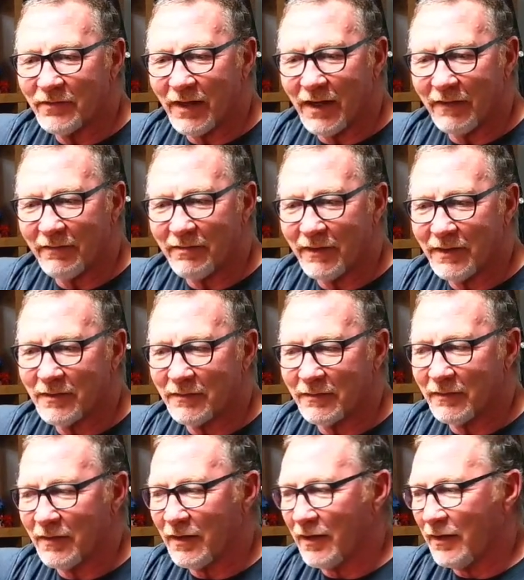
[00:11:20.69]
And I
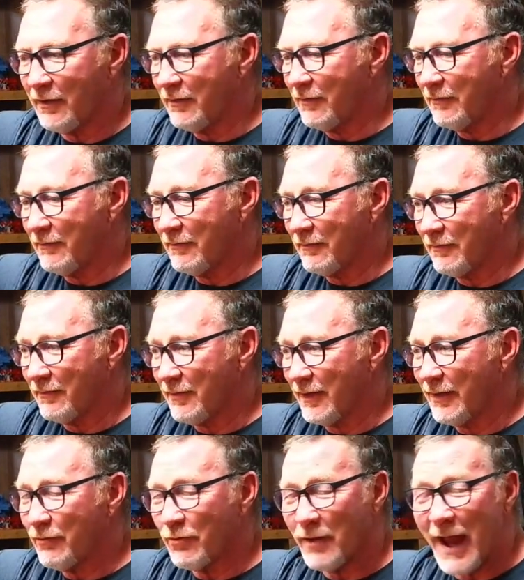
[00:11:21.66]
think
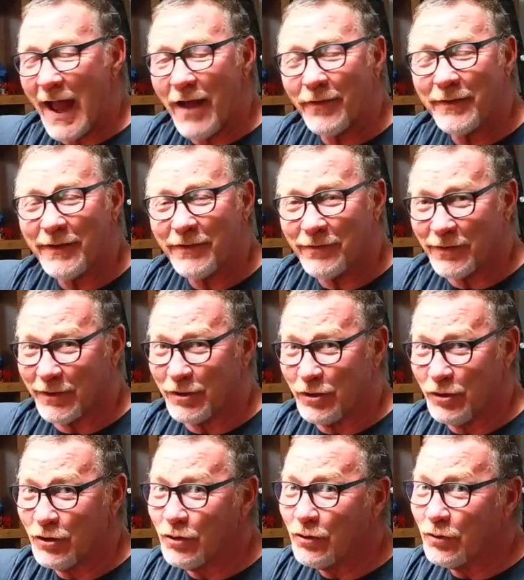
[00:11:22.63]
Creality is a
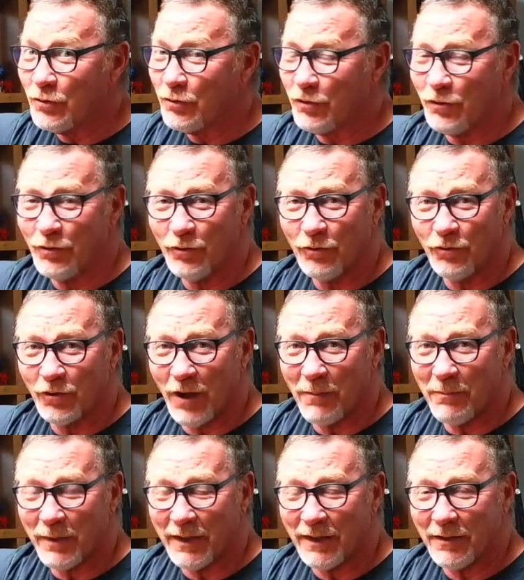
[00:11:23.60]
huge
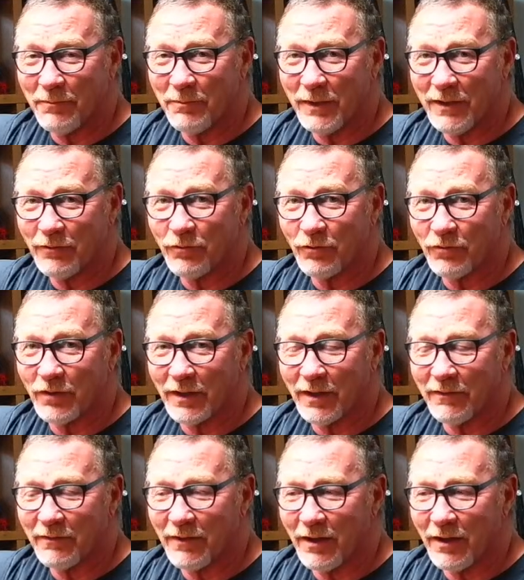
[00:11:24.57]
company. It'd be interesting.